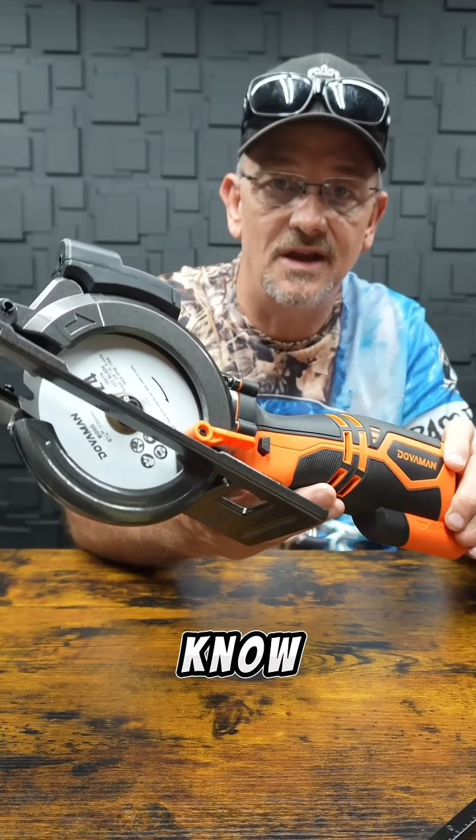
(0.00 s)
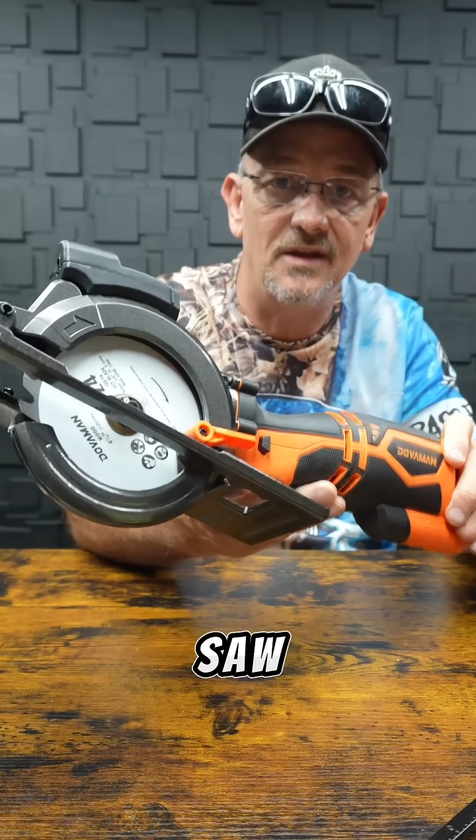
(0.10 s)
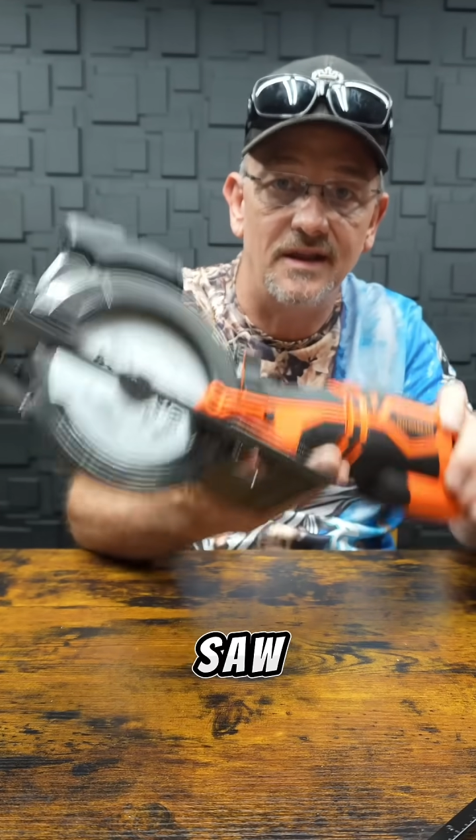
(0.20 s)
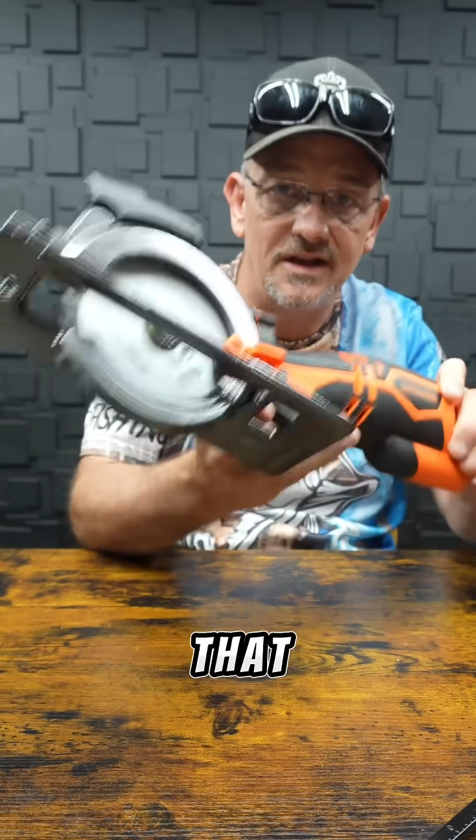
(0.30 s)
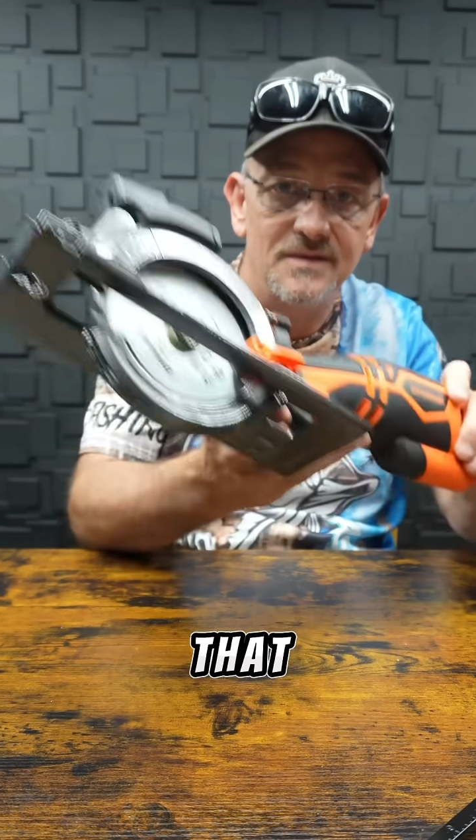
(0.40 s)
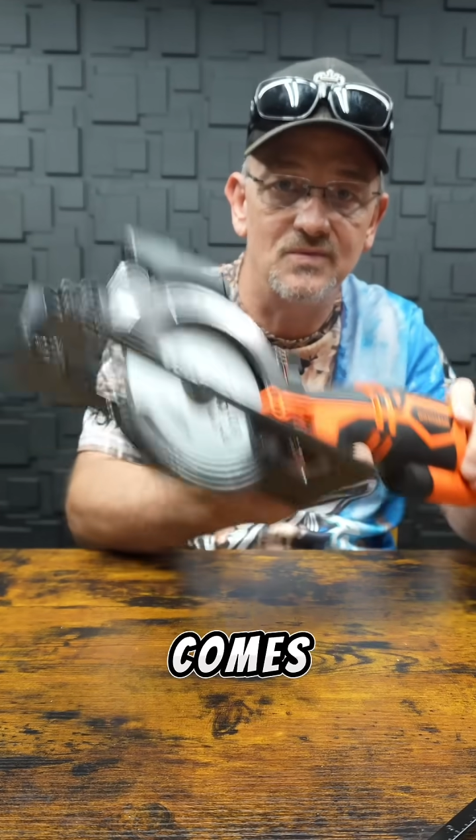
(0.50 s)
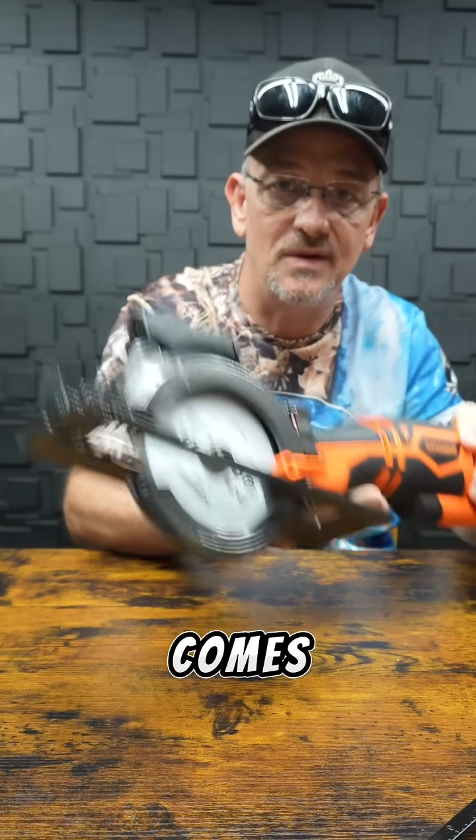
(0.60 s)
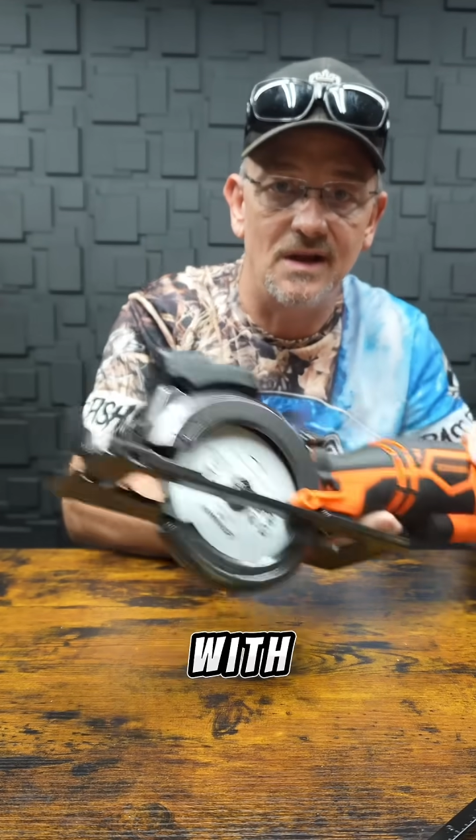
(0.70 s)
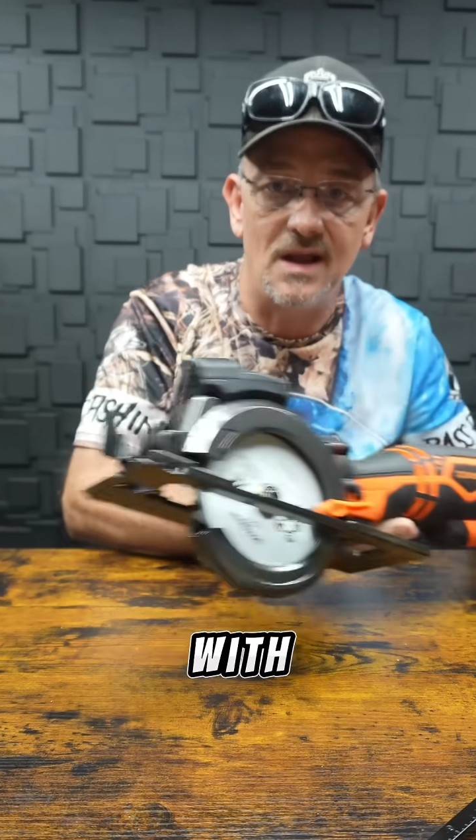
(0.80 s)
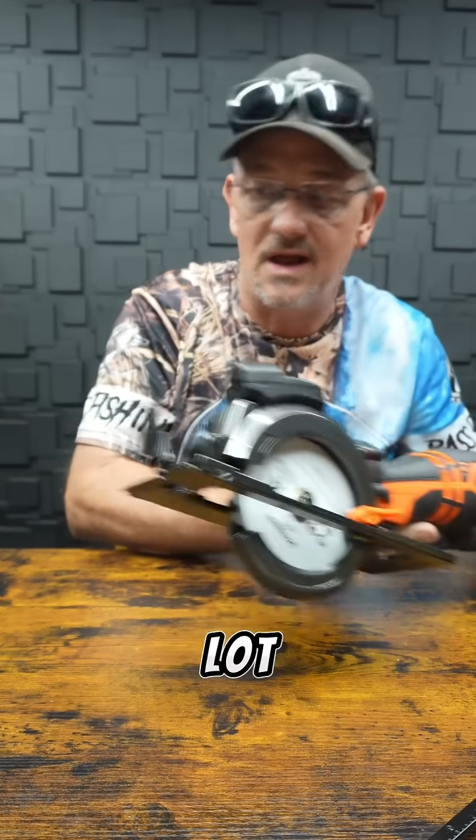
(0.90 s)
saw that comes
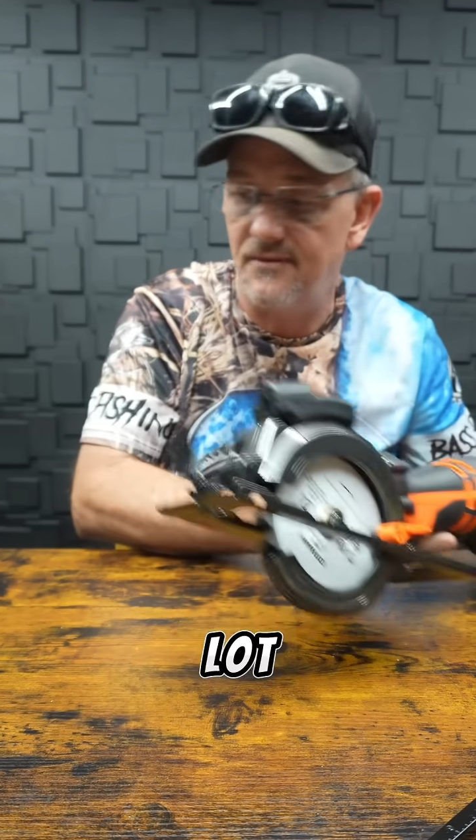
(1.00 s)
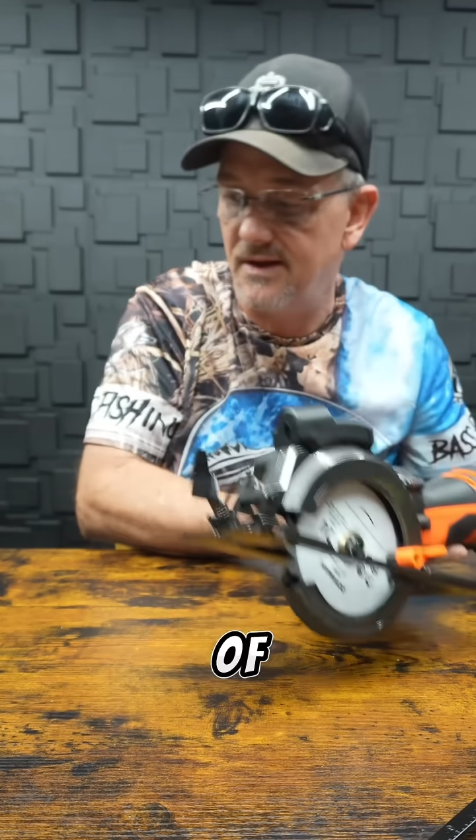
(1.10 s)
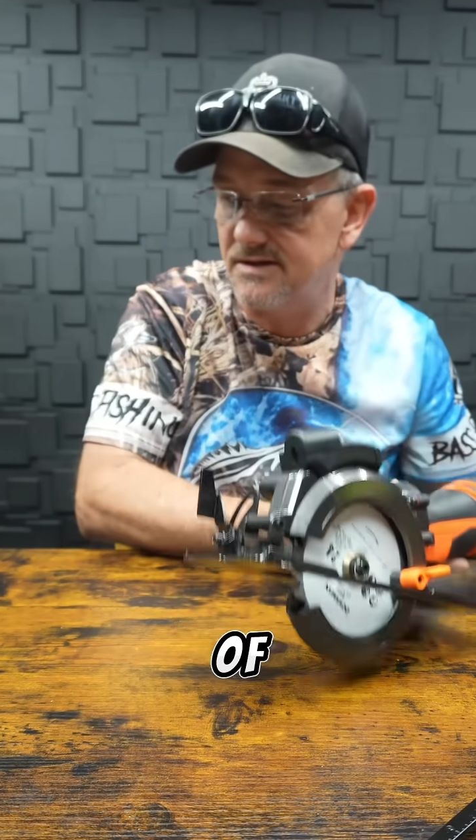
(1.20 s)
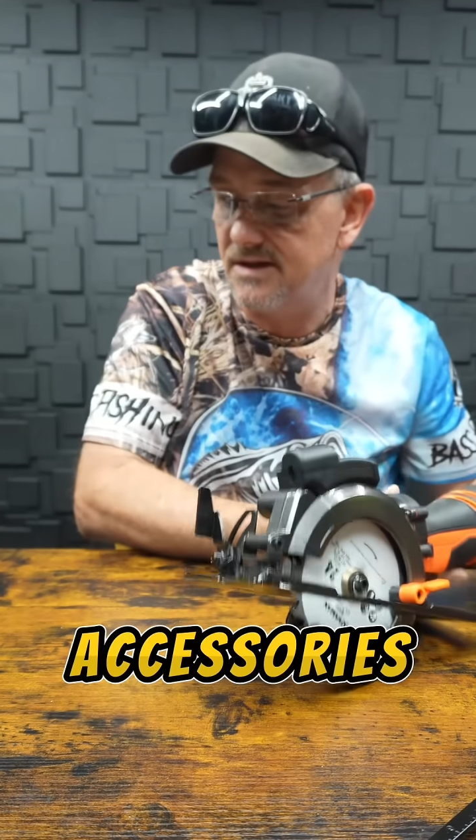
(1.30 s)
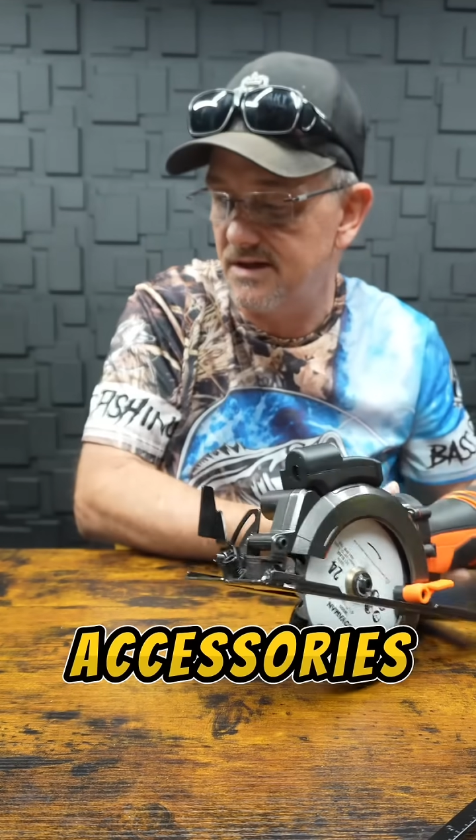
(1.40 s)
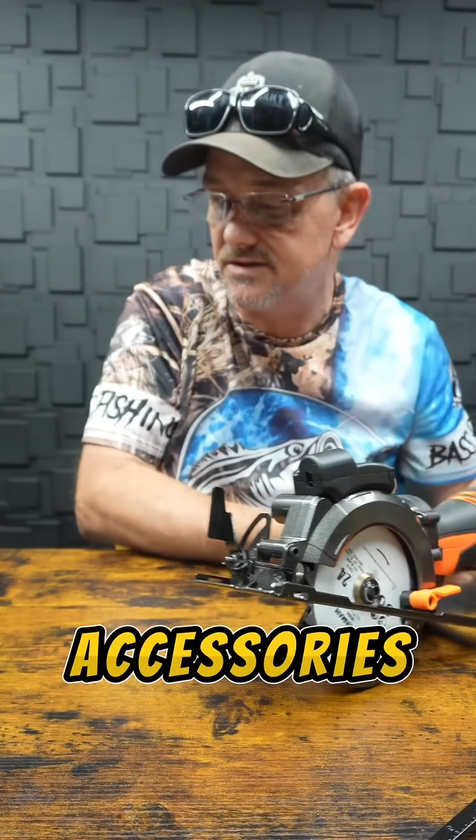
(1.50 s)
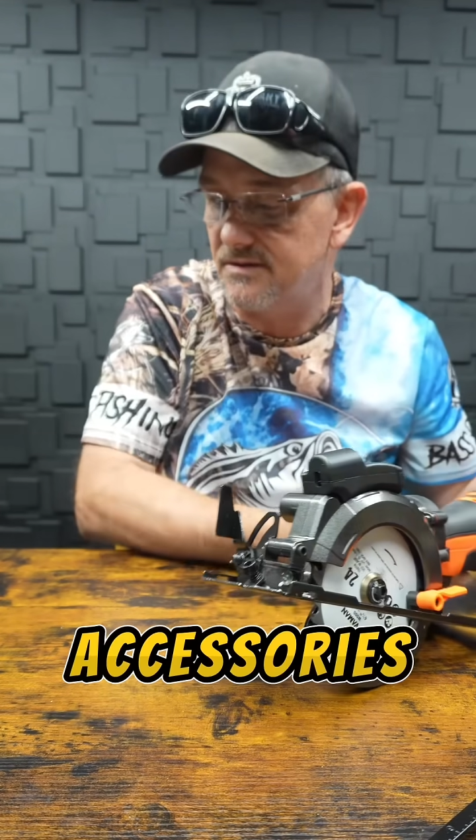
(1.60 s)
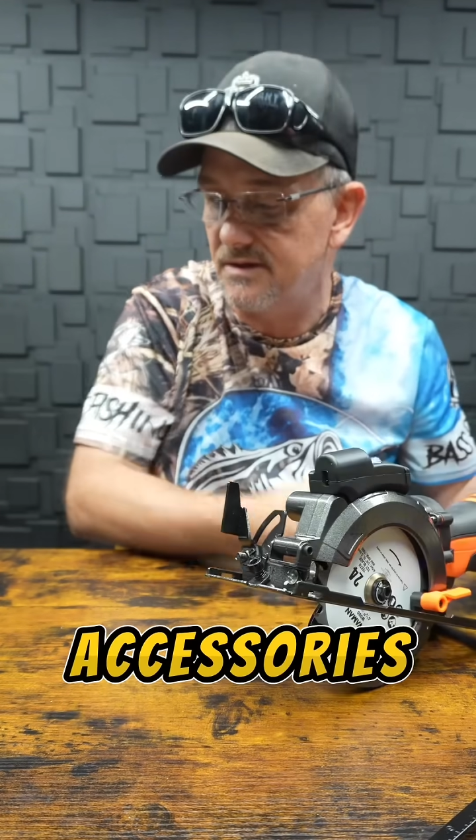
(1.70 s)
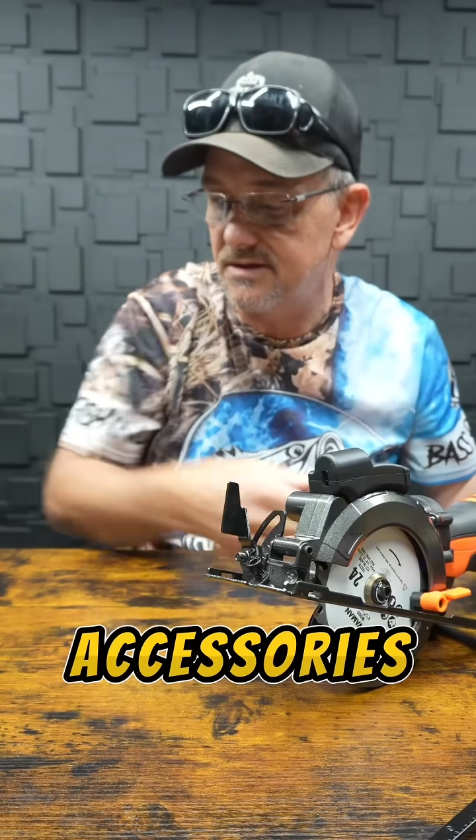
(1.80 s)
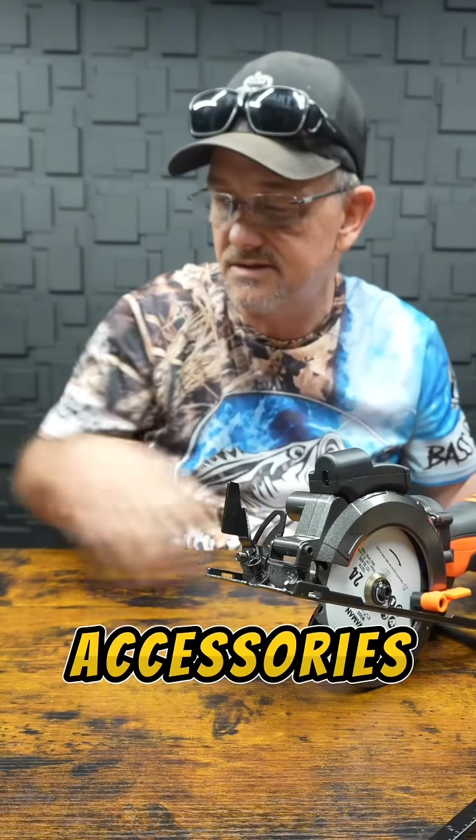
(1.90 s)
with a lot of
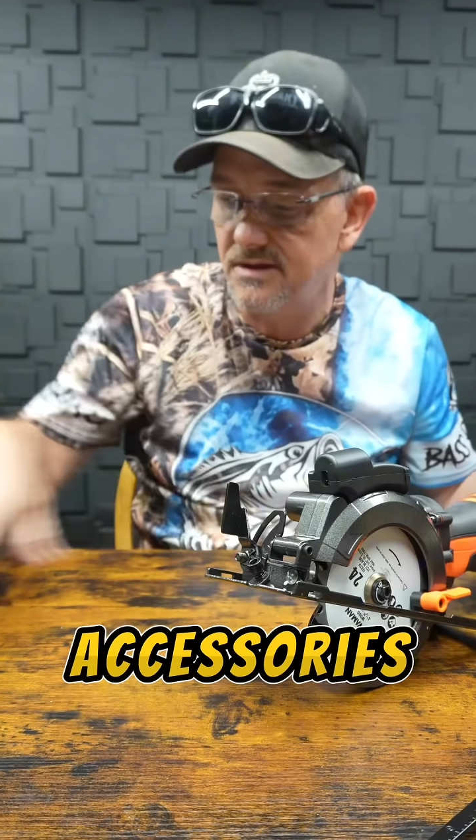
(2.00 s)
accessories.